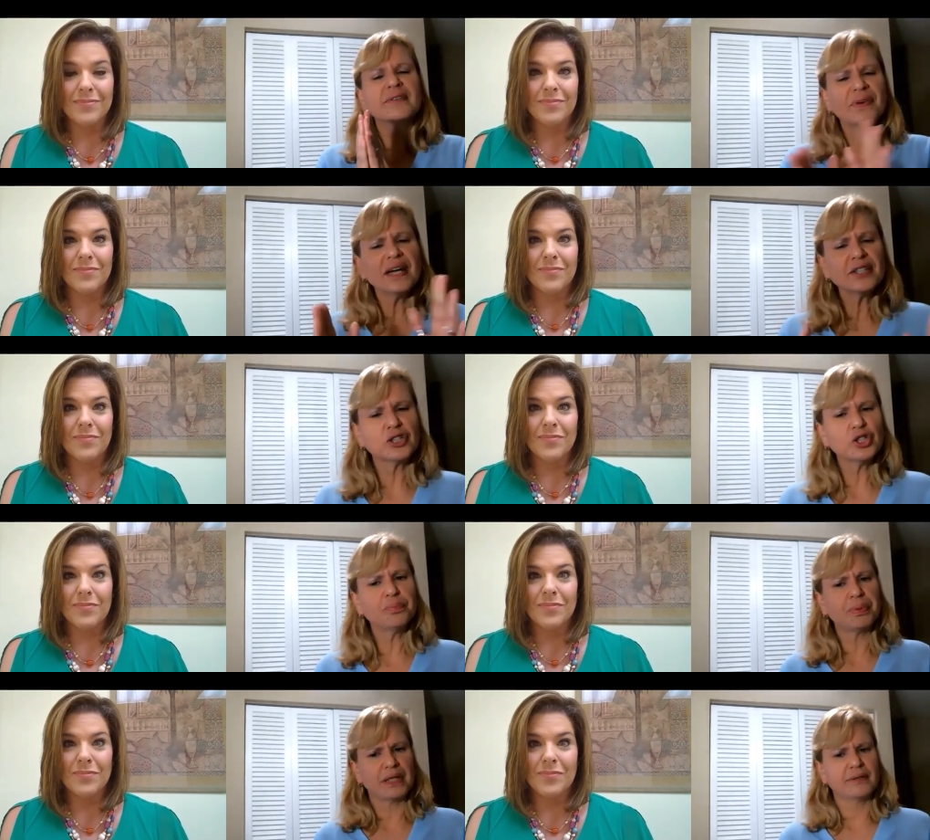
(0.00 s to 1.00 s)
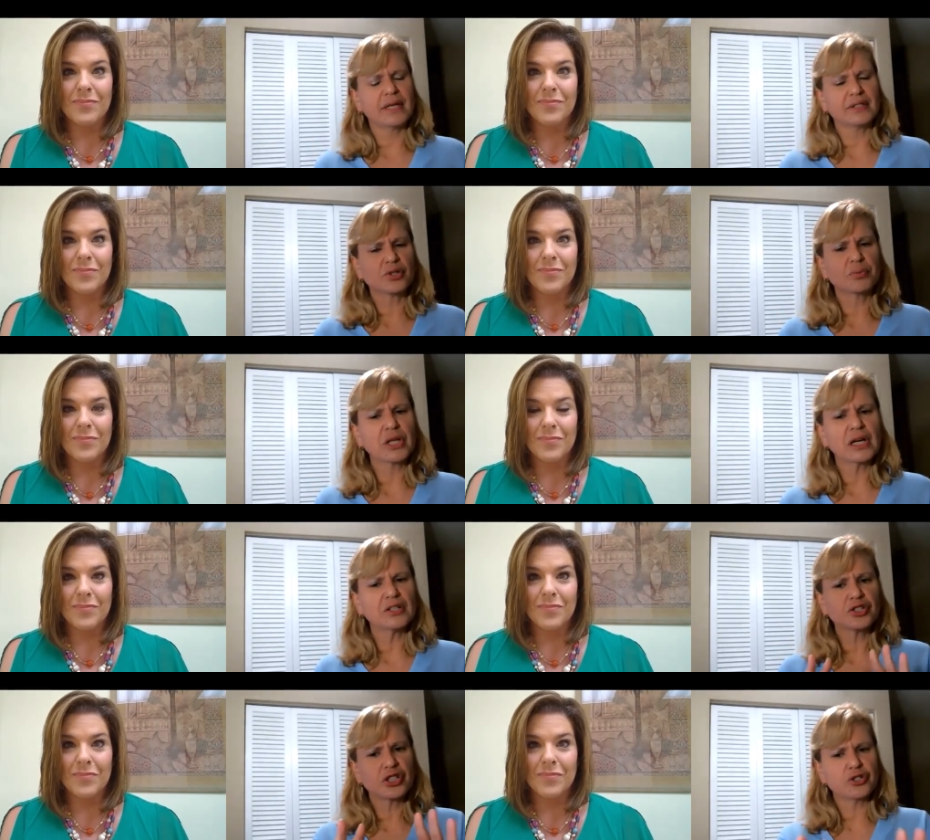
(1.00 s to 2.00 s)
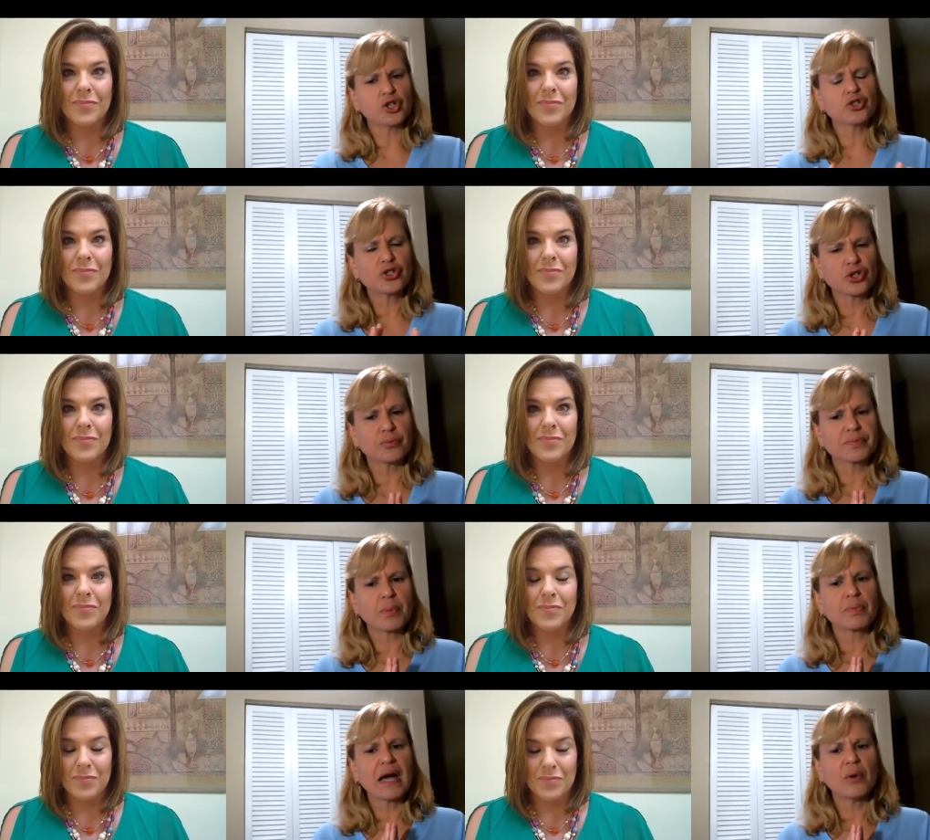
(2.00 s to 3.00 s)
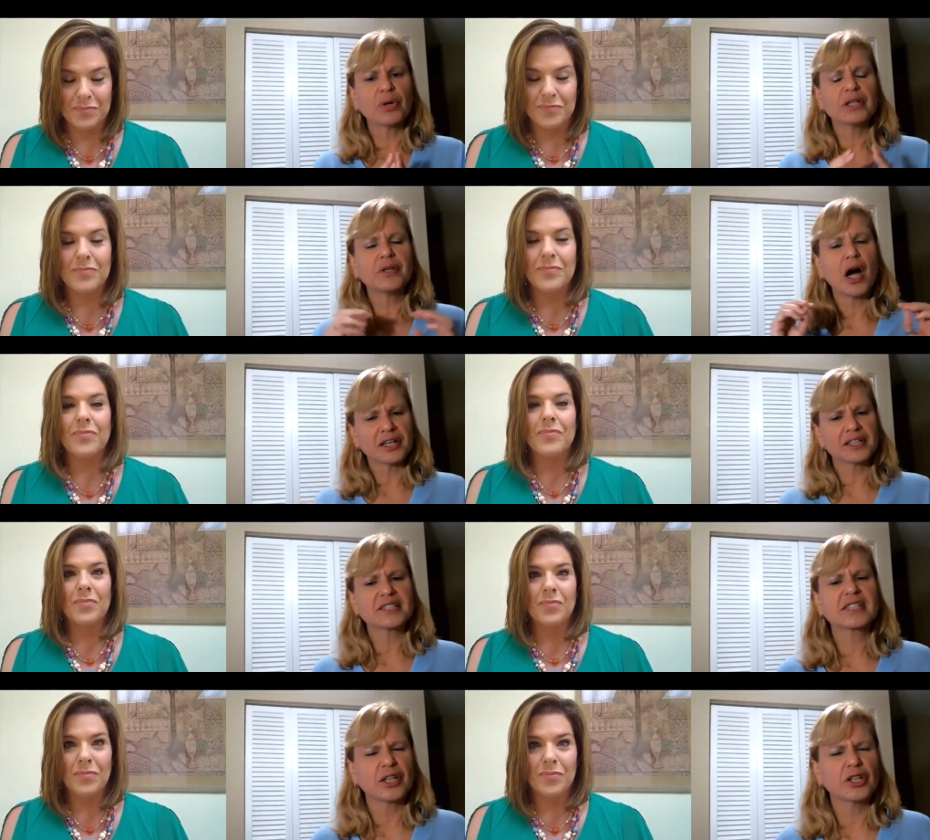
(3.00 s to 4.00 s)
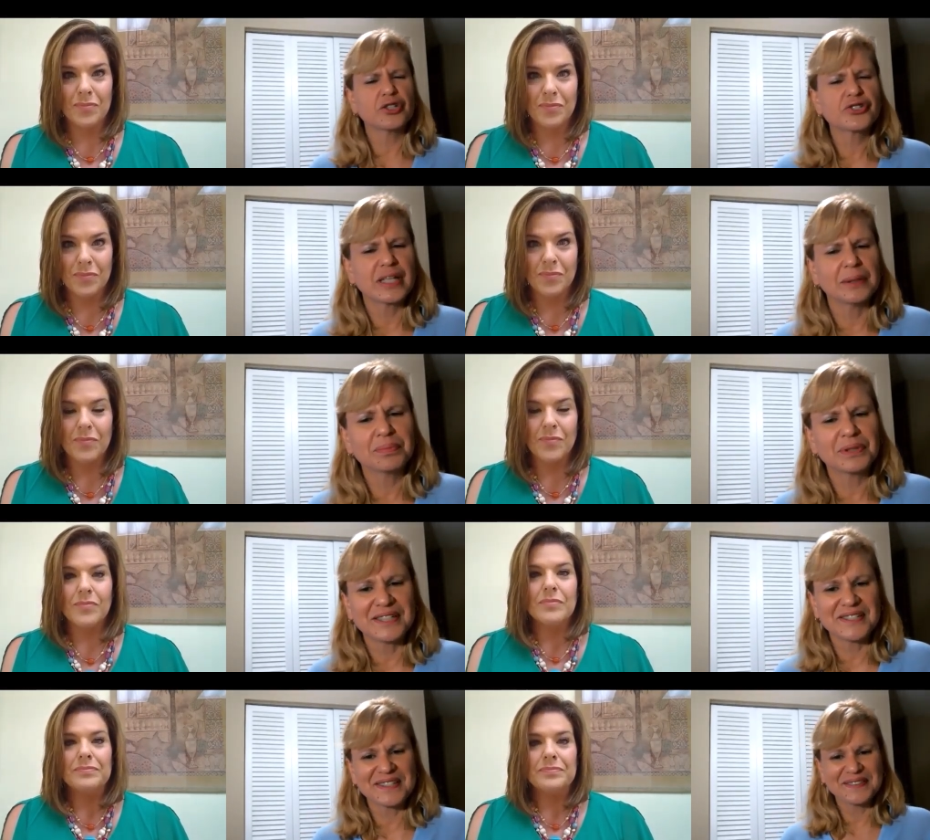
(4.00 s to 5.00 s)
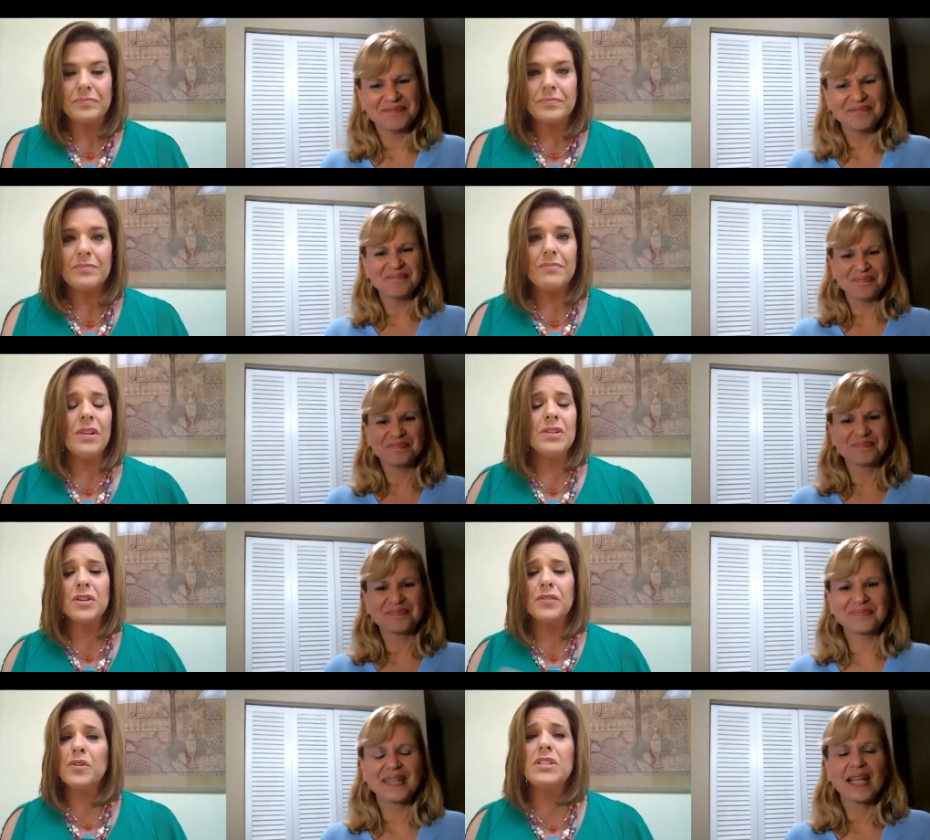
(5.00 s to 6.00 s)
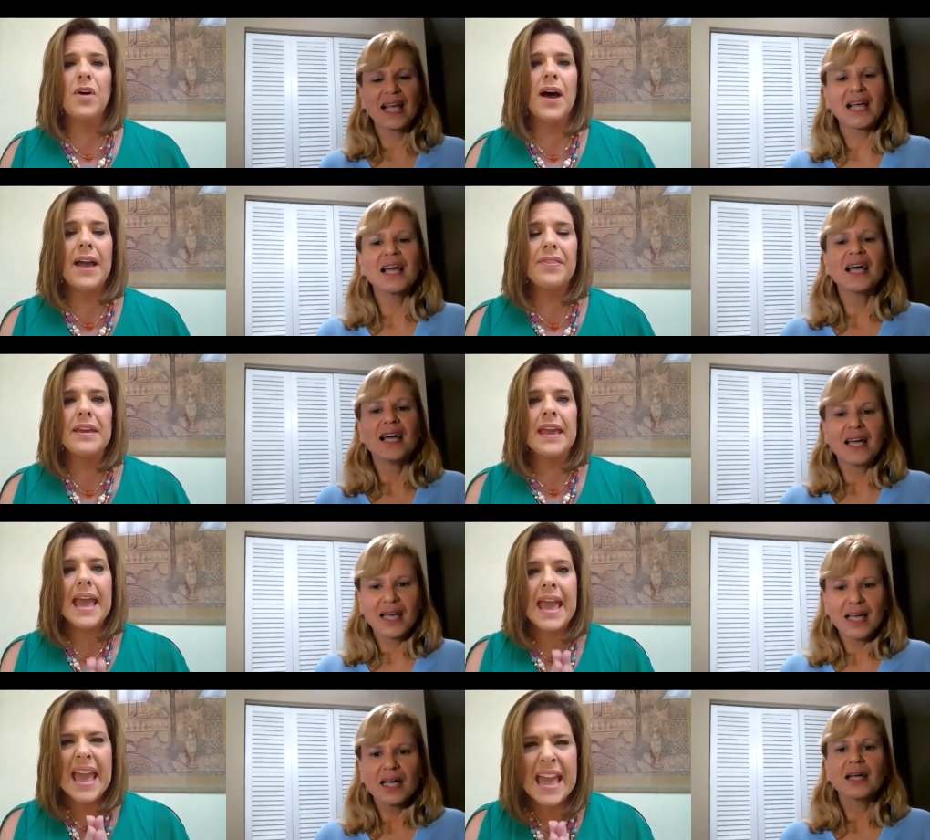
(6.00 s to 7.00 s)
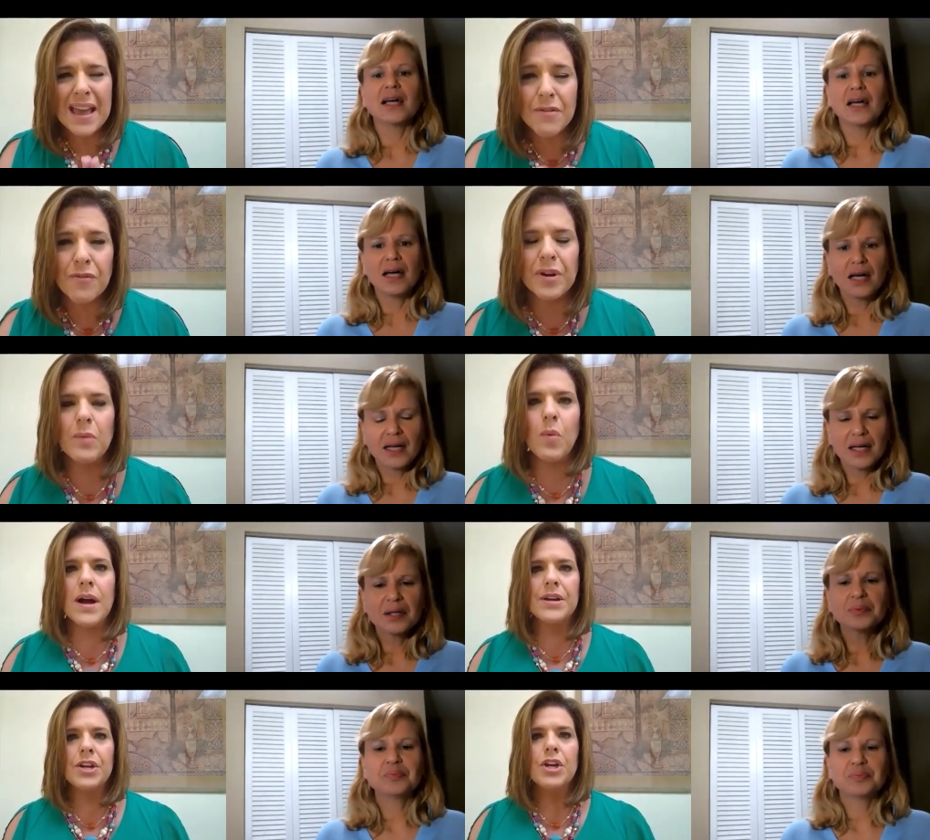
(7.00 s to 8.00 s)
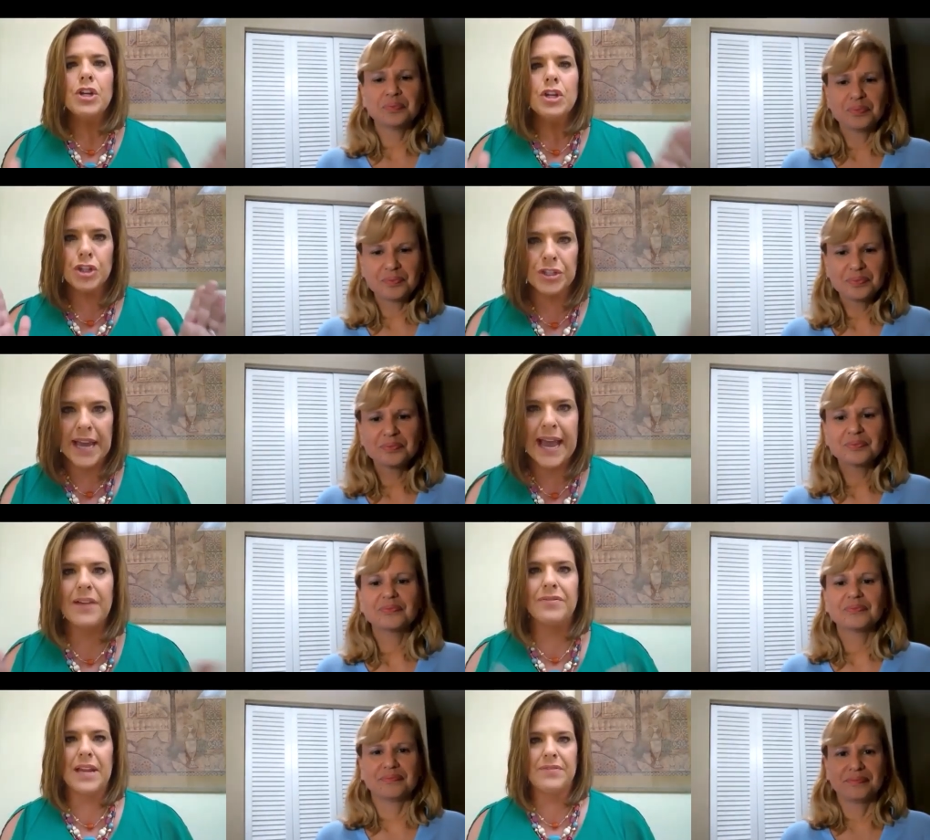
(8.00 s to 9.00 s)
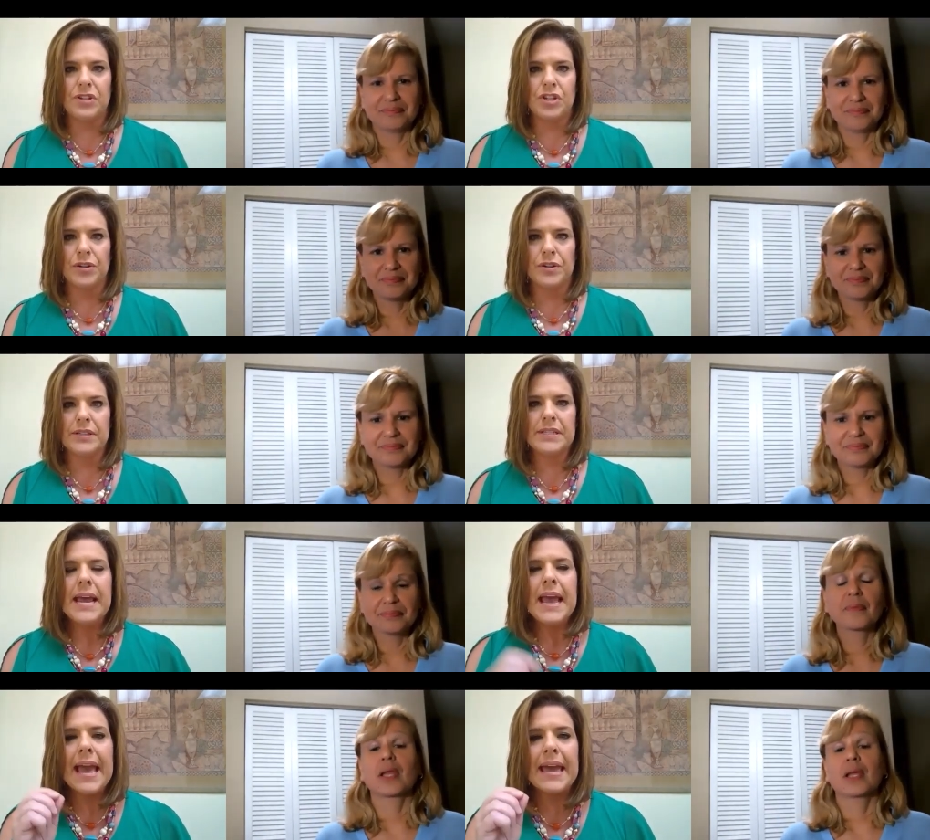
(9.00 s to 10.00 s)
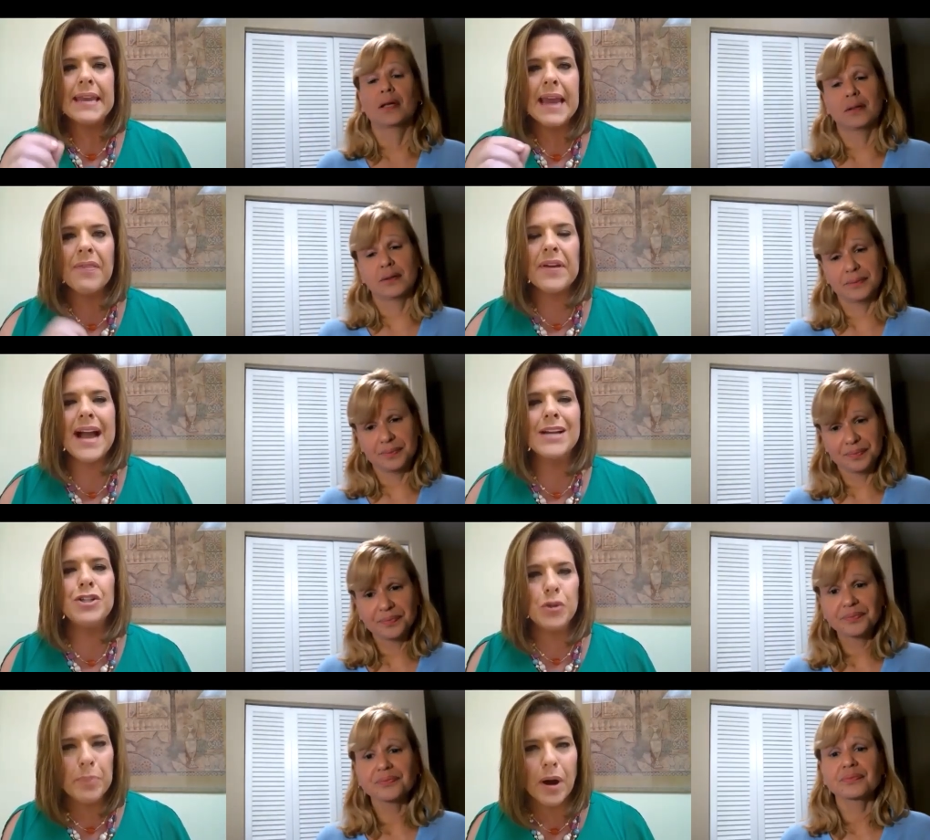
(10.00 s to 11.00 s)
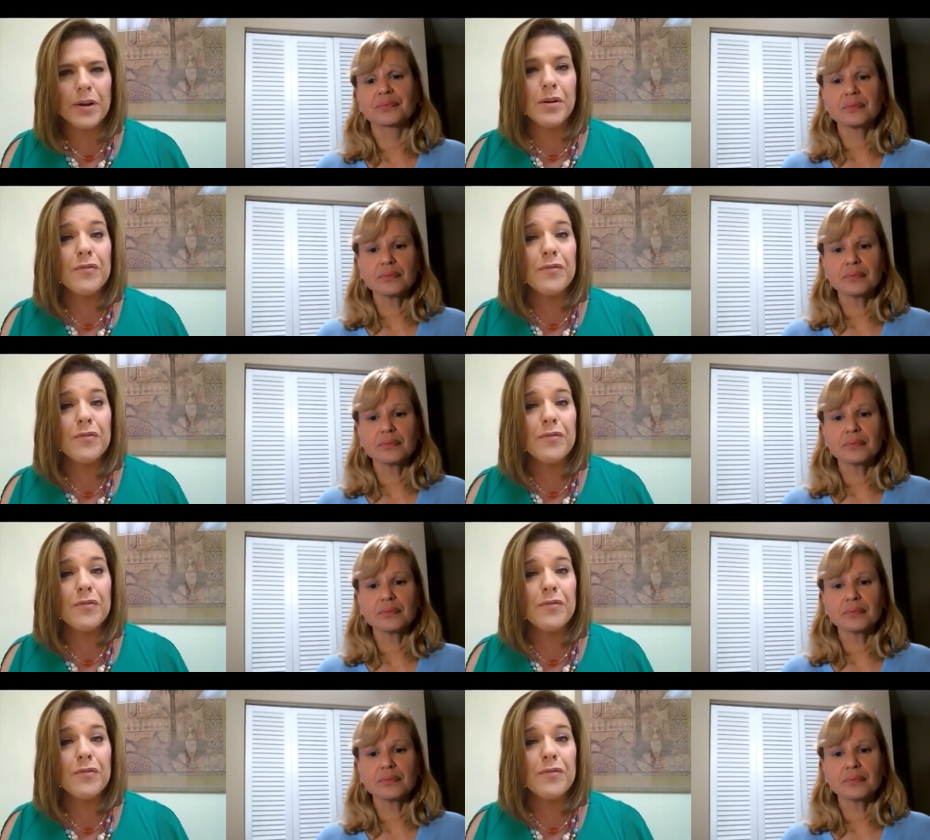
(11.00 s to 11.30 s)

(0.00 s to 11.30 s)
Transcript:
Speaker 1: define a little bit that terminology in your terms that way the audience can understand please
Speaker 2: so first of all i think everyone should have life insurance and not the kind you borrow from